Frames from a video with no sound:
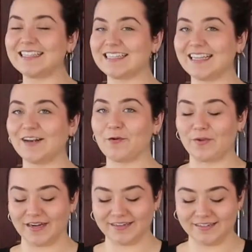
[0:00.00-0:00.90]
little
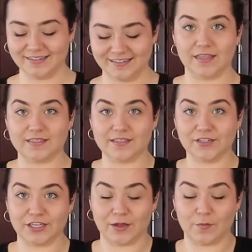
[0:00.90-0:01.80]
weird. This is
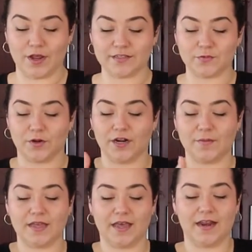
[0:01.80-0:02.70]
our chicken breast. We're gonna
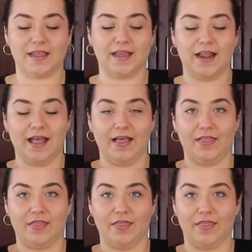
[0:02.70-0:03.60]
be cutting it
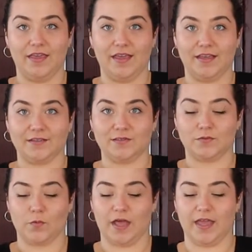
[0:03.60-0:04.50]

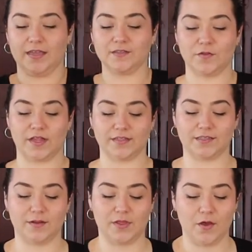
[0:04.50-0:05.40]
this way so that it's
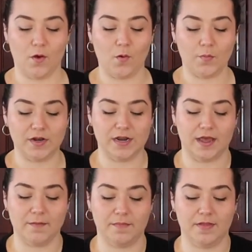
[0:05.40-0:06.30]
gonna be opened
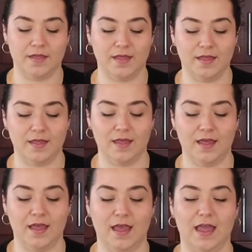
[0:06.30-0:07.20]
up
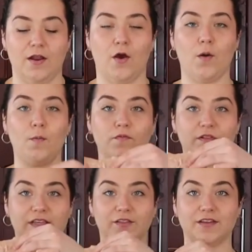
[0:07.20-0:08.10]
and
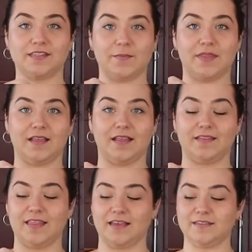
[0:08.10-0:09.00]
hopefully look something
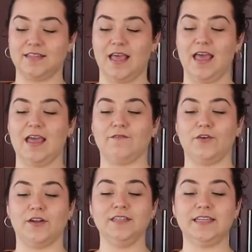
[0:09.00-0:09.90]
like this. If you
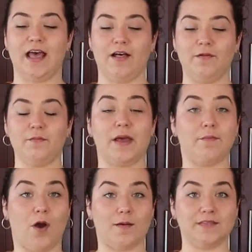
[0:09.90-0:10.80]
couldn't tell, my
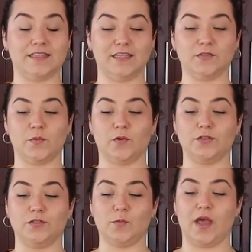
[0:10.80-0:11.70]
mom did this one,
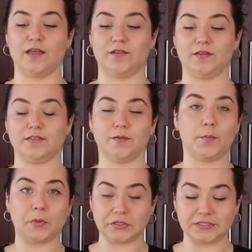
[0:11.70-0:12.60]
which is why it looks
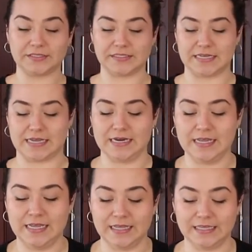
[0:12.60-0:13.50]

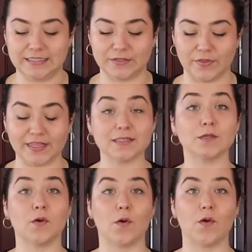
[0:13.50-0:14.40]
pristine. So that's
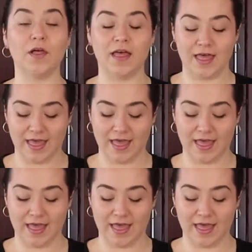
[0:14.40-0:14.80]
the goal.